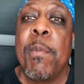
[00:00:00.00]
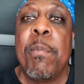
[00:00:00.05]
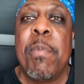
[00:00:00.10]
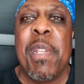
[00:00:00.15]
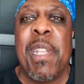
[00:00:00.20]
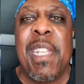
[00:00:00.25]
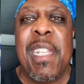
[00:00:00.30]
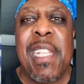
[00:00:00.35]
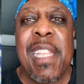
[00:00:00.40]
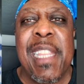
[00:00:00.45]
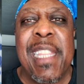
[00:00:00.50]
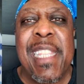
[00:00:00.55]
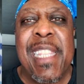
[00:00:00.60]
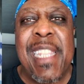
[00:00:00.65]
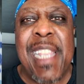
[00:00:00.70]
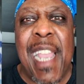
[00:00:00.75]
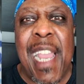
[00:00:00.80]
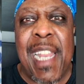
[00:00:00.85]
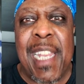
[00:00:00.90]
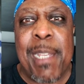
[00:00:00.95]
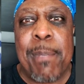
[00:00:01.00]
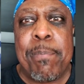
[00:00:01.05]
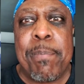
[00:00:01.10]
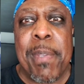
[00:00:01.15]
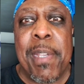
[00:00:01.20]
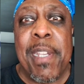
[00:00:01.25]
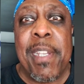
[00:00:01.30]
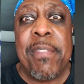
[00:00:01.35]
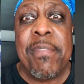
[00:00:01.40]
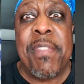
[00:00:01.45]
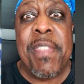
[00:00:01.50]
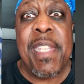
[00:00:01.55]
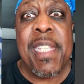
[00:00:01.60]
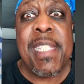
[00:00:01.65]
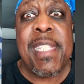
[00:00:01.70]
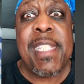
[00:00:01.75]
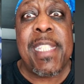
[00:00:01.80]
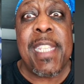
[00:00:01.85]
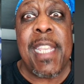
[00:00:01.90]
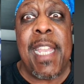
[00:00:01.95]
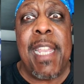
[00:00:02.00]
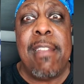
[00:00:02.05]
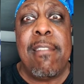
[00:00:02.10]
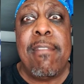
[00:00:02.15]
Put a little dollop of this